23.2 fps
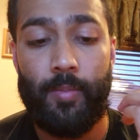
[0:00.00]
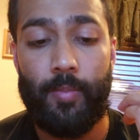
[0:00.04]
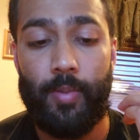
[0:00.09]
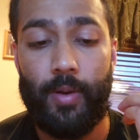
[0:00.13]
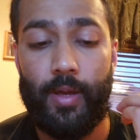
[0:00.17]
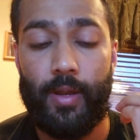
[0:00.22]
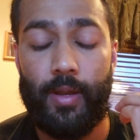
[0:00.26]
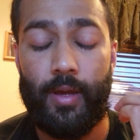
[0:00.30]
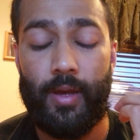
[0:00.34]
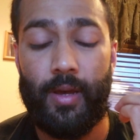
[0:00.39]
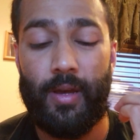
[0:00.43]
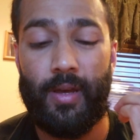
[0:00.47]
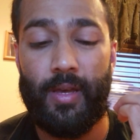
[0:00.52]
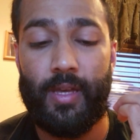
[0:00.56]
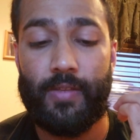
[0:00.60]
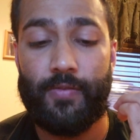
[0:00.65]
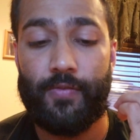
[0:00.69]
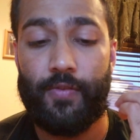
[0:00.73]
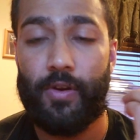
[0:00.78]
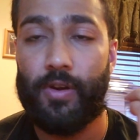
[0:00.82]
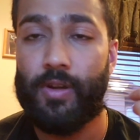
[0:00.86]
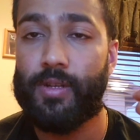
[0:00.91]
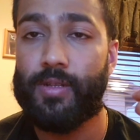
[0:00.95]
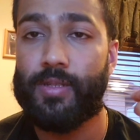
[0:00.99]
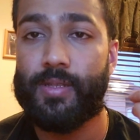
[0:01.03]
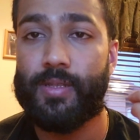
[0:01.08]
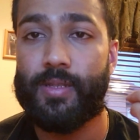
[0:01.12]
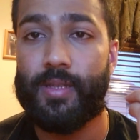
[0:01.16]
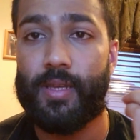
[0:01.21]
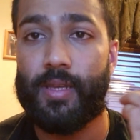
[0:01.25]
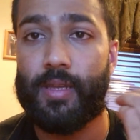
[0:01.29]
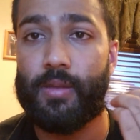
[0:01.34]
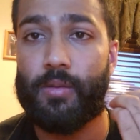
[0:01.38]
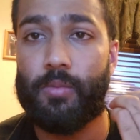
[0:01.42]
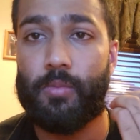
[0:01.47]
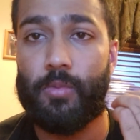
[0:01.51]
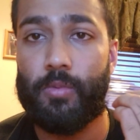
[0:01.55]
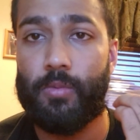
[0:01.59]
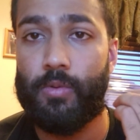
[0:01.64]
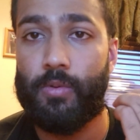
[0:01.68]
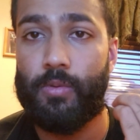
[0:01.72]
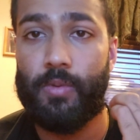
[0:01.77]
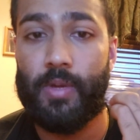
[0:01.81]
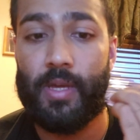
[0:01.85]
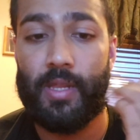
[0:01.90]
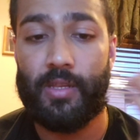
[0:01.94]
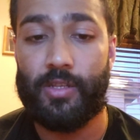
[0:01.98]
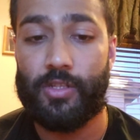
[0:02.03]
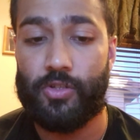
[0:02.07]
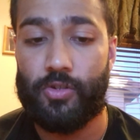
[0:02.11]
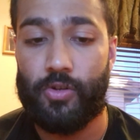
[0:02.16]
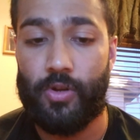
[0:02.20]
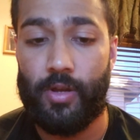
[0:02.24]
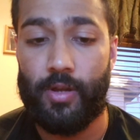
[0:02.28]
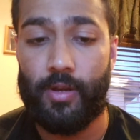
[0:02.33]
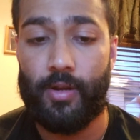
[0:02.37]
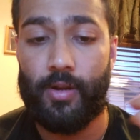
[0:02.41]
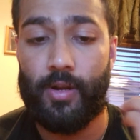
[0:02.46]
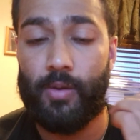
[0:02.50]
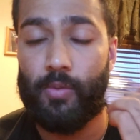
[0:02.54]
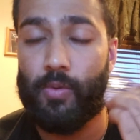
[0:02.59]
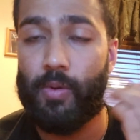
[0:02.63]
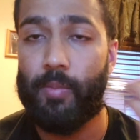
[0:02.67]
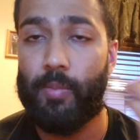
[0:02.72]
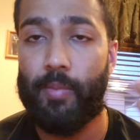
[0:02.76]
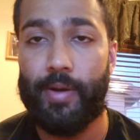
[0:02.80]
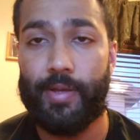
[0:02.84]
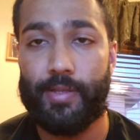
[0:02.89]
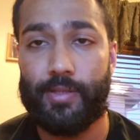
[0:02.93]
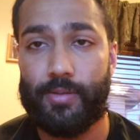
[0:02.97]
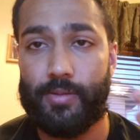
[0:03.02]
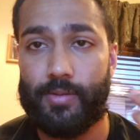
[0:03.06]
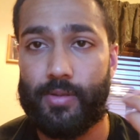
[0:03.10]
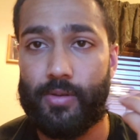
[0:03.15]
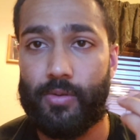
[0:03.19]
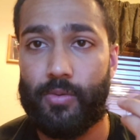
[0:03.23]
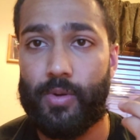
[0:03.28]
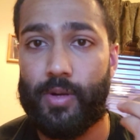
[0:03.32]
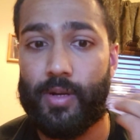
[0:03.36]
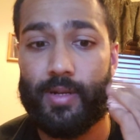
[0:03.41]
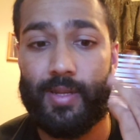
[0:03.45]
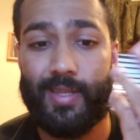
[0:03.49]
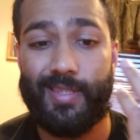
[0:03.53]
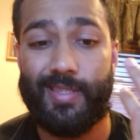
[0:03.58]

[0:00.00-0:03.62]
But as far as like getting stronger and what muscles are worked,